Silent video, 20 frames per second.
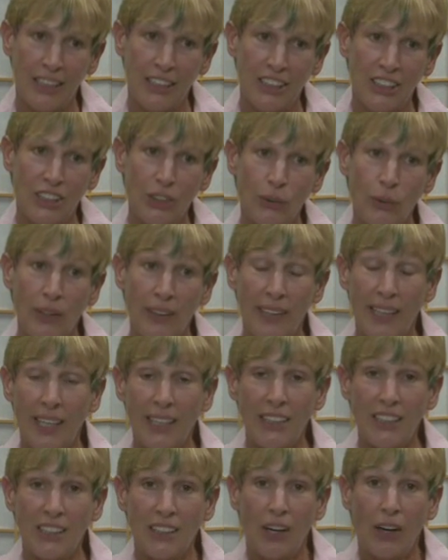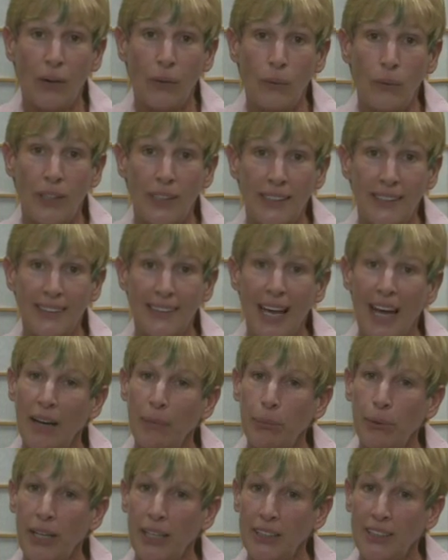So what they saw was that
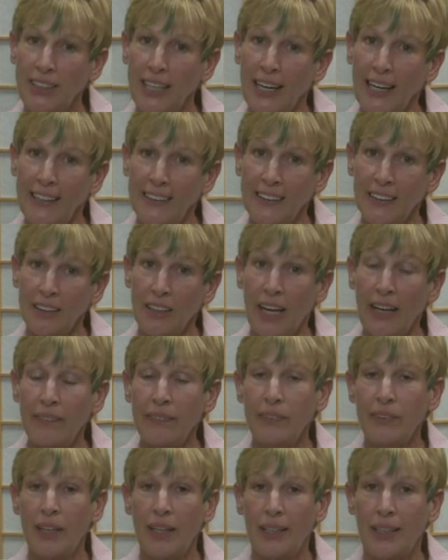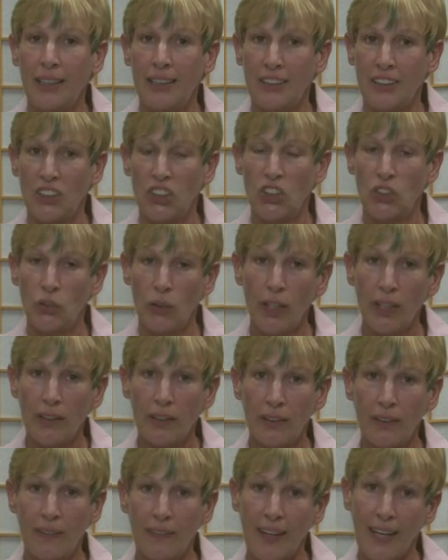branch as a lifeline, as a
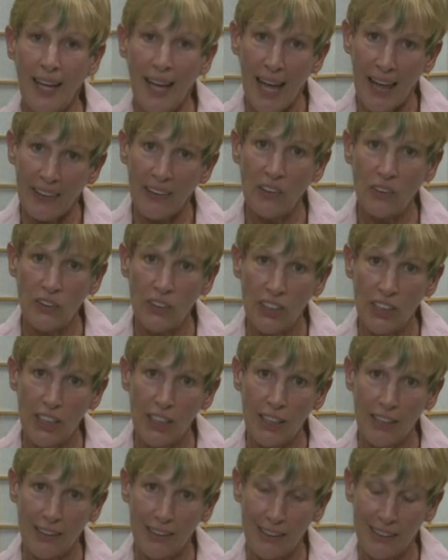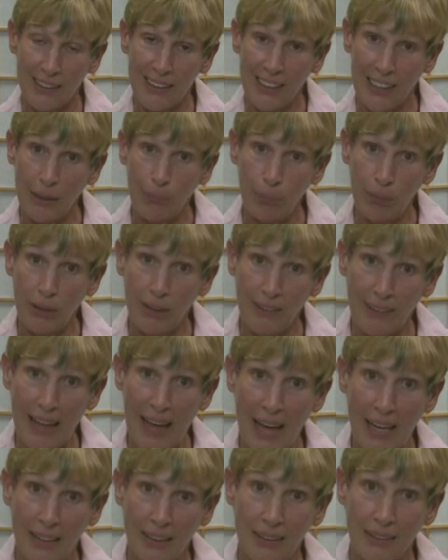strength, and they had their teeth deep in
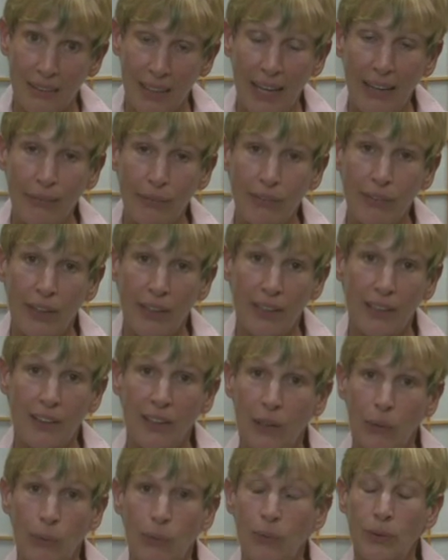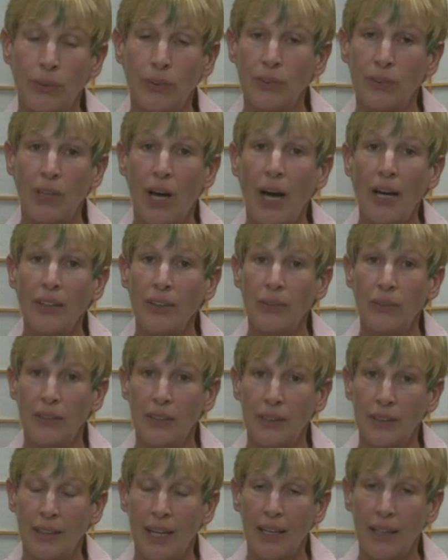that lifeline, and they were not going
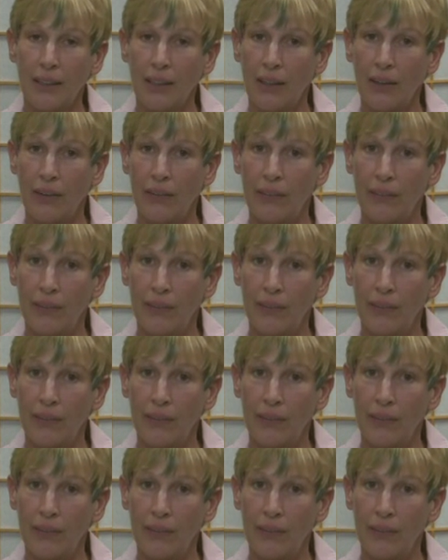to let go.